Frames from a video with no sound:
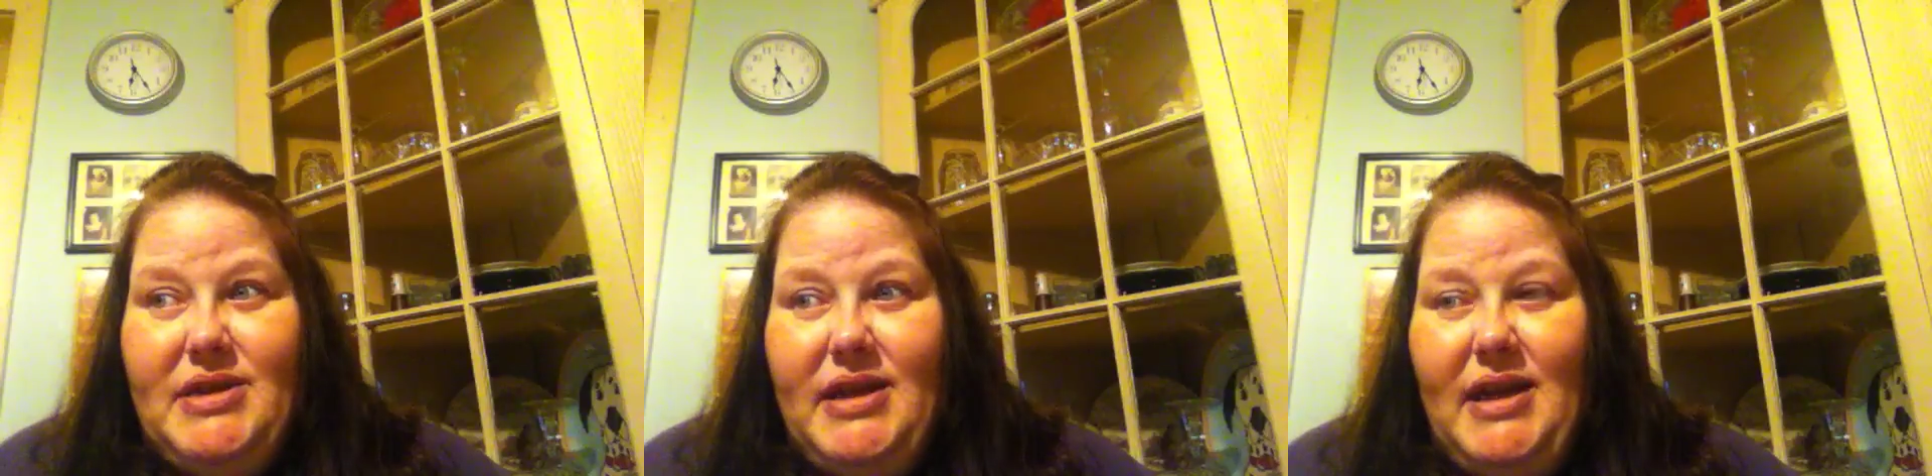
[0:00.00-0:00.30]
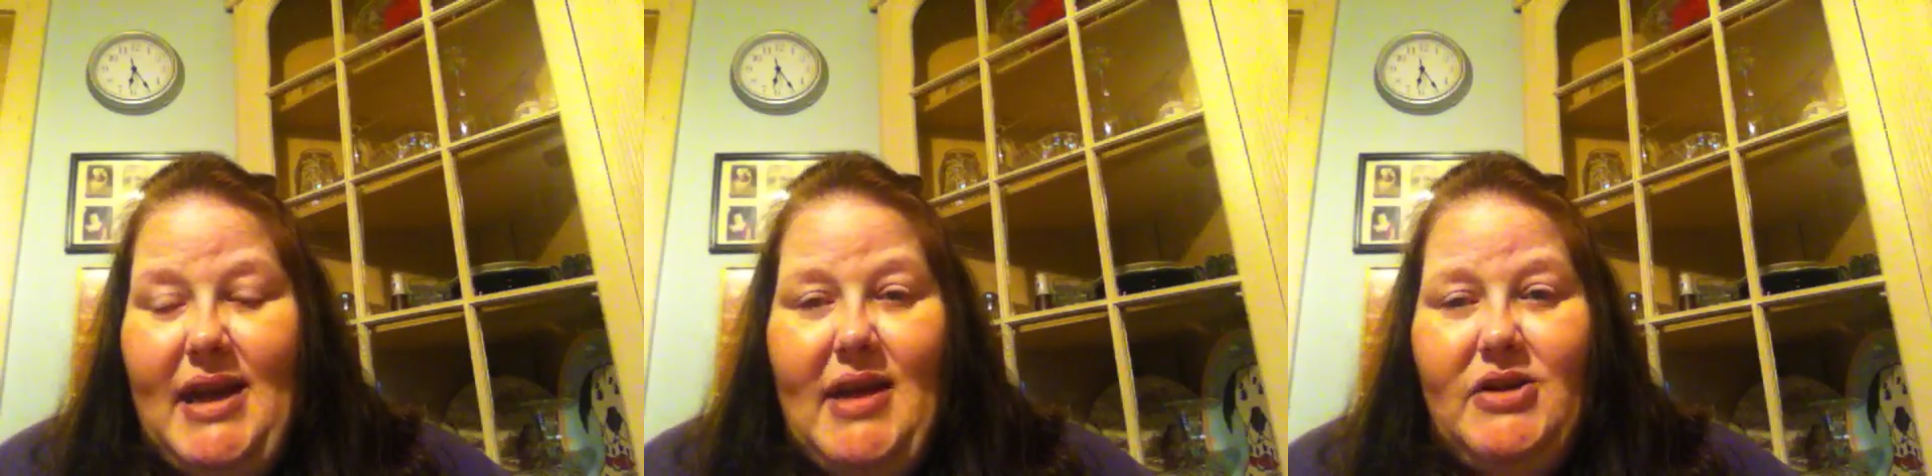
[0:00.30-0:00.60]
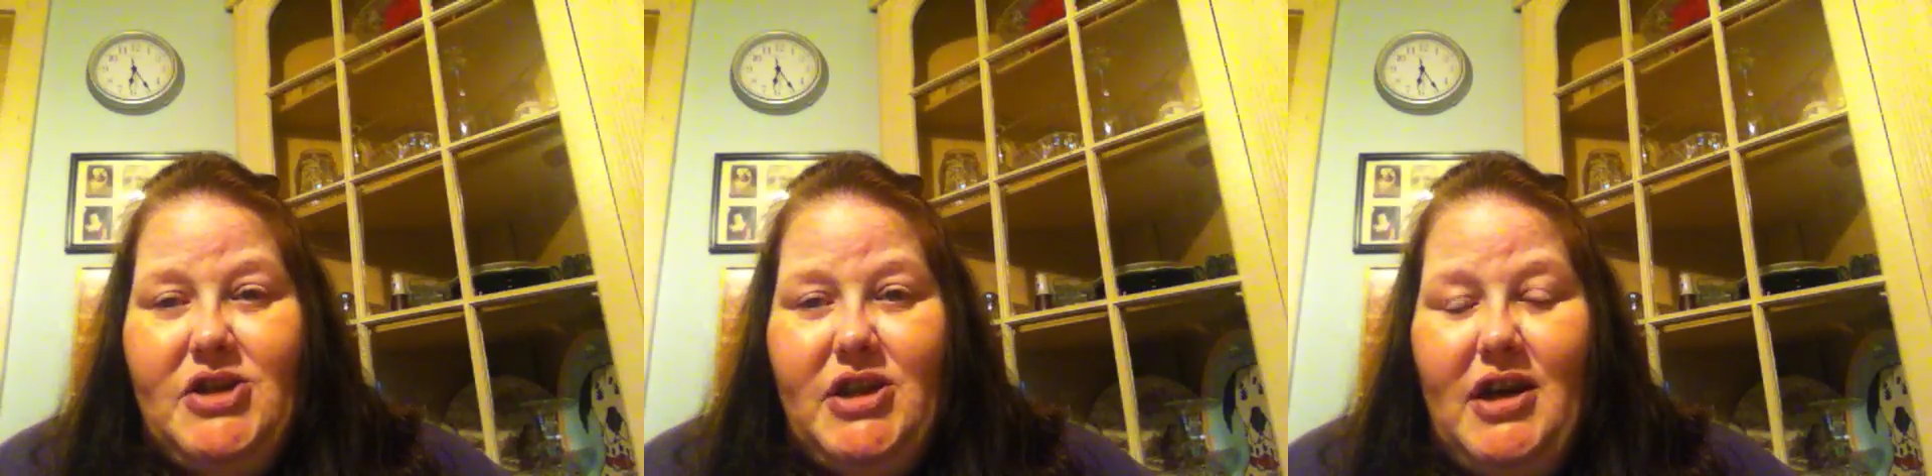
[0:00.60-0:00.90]
the
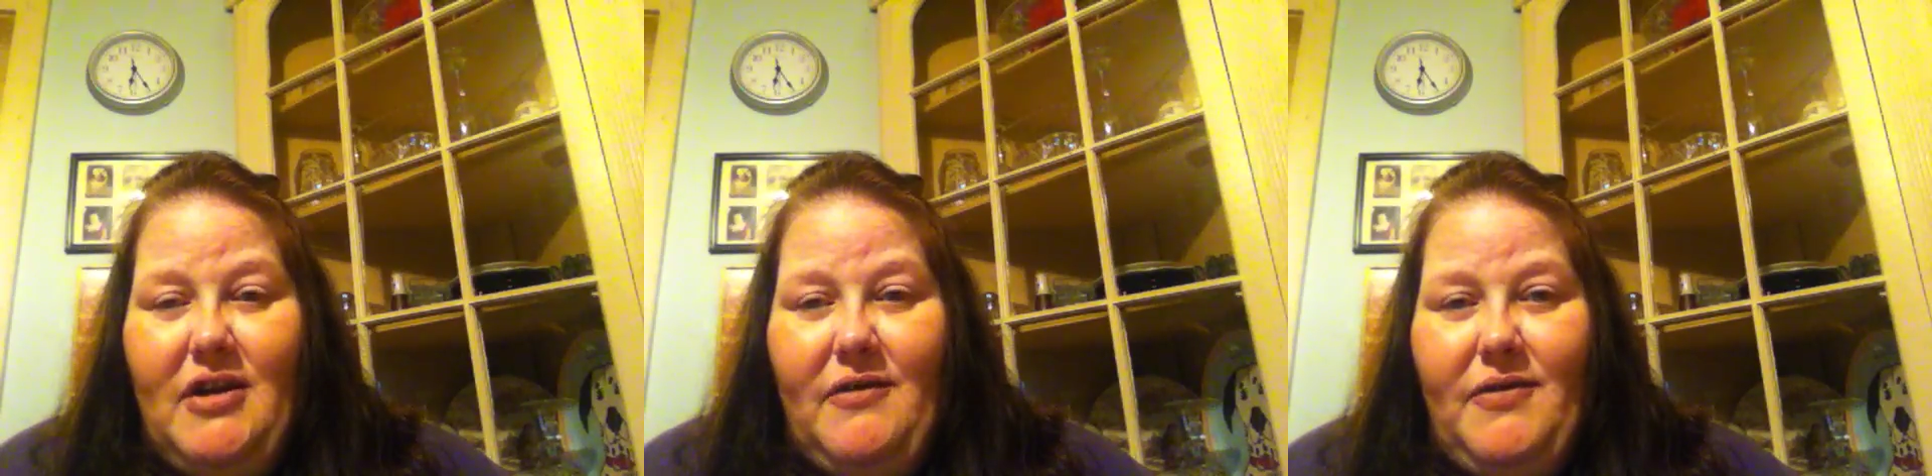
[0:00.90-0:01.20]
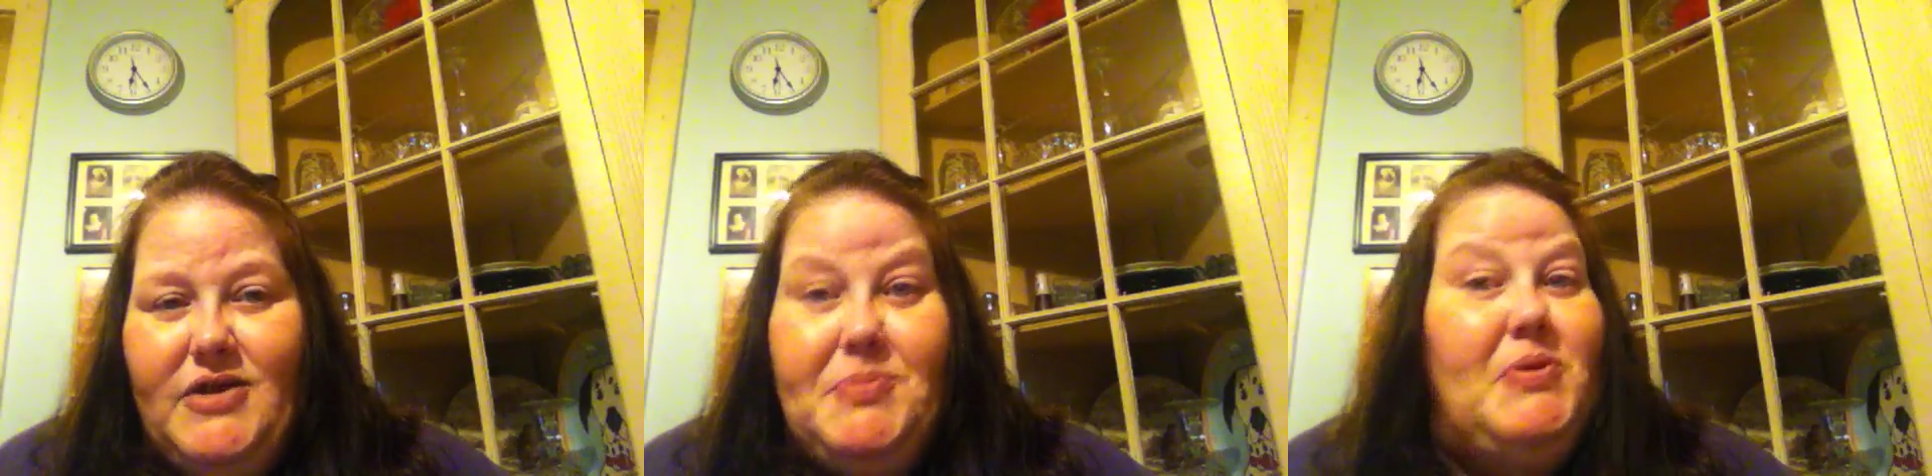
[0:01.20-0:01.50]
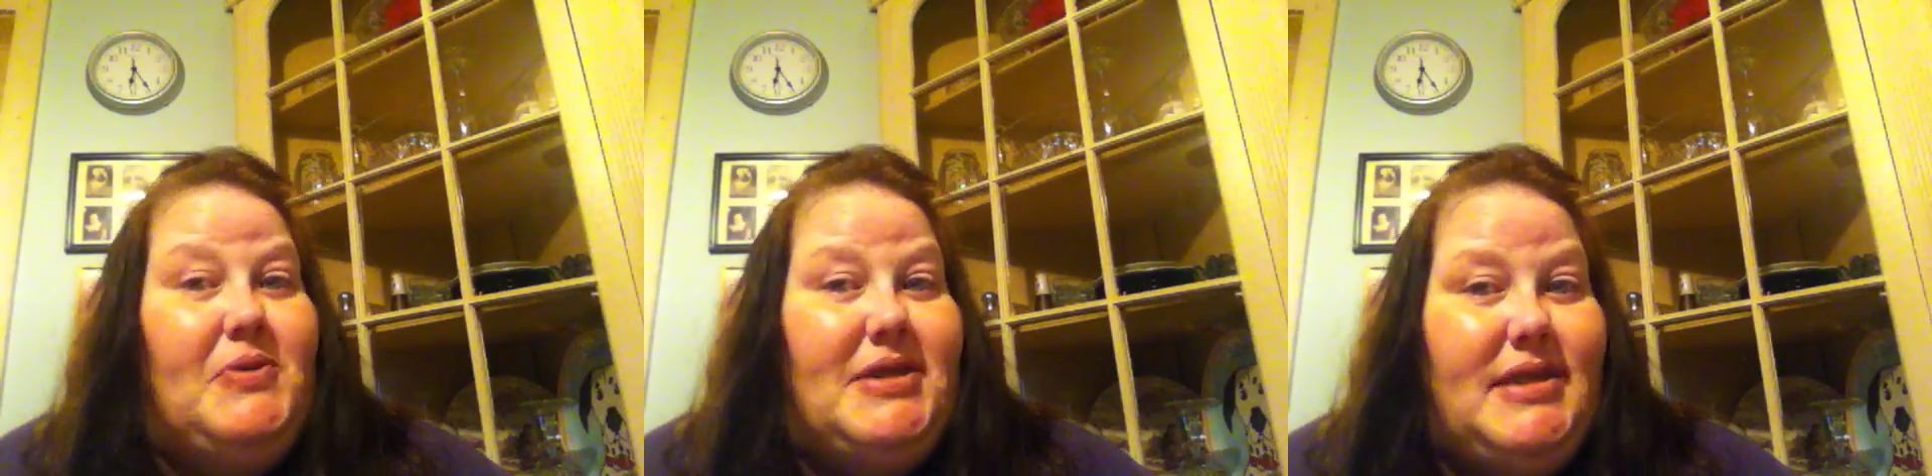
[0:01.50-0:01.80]
analogy of
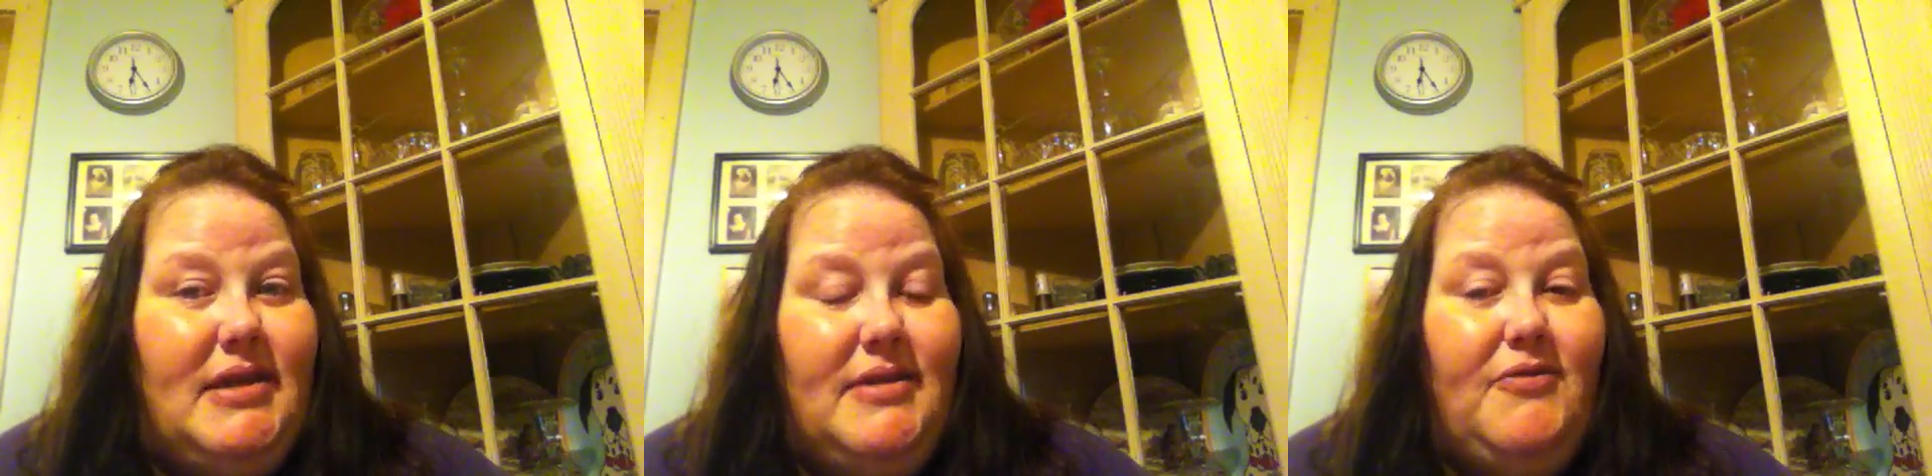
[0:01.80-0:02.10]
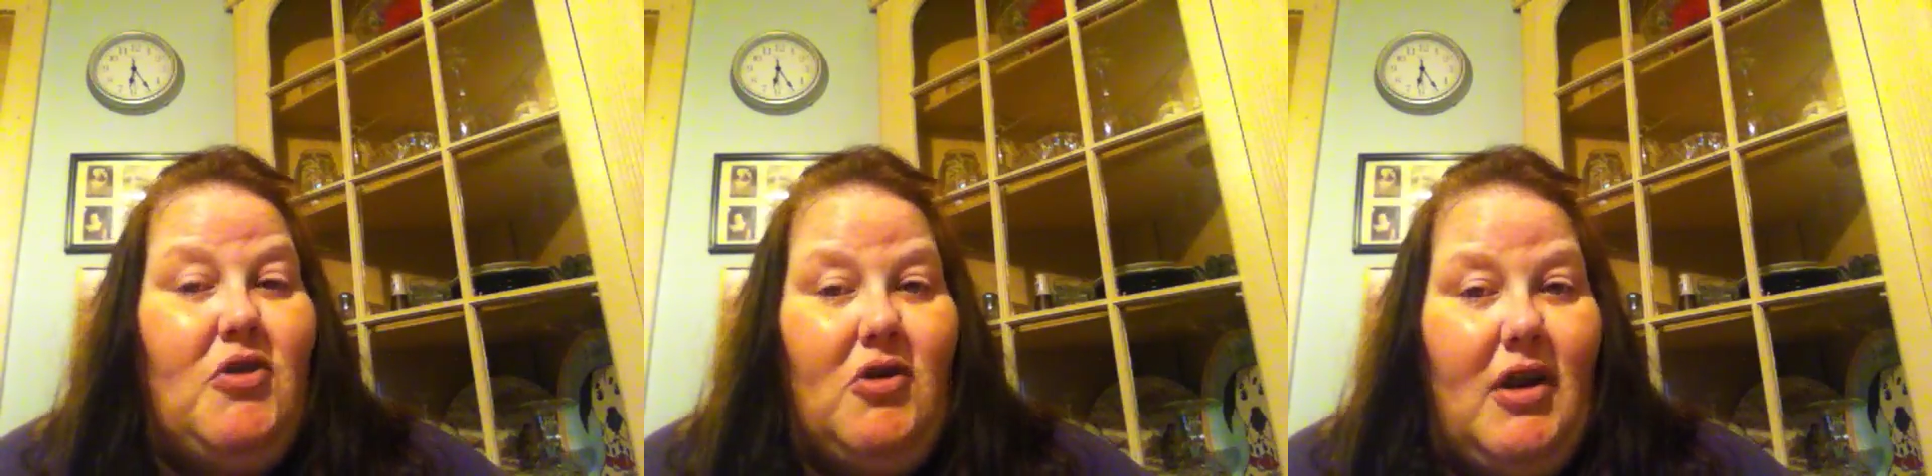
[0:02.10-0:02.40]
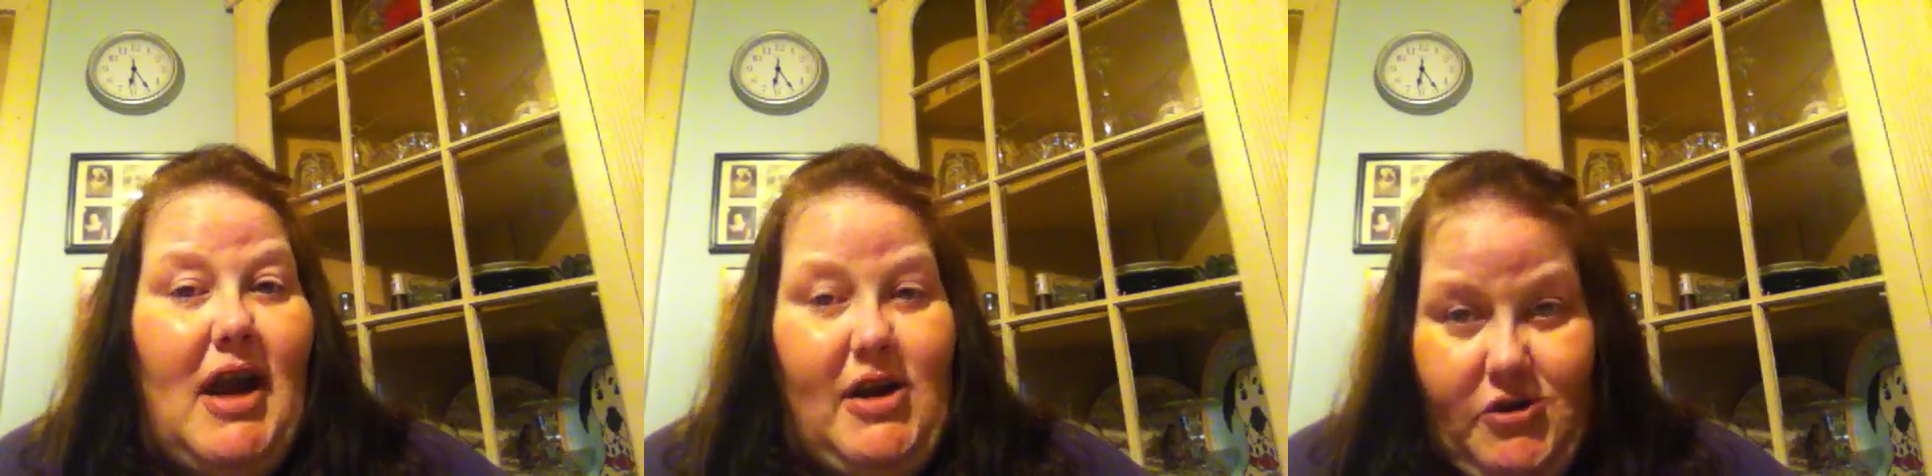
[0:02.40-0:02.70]
spoons for
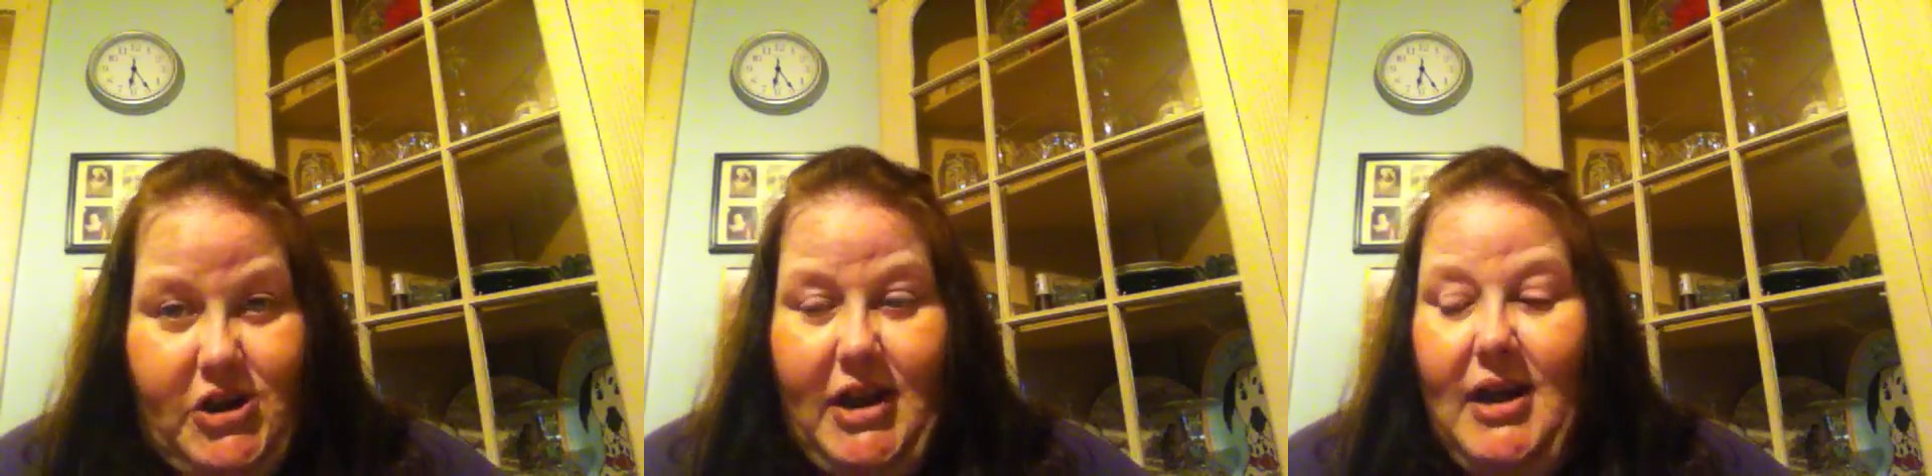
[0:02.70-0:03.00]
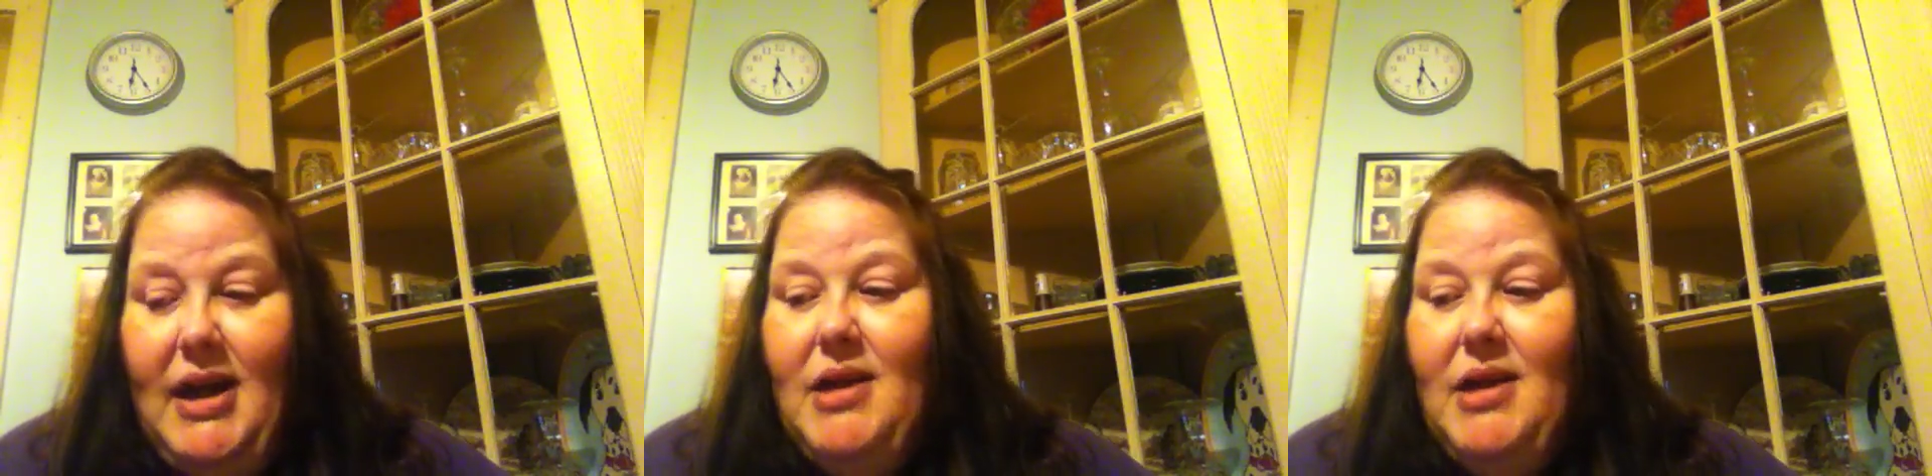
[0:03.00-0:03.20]
our energy,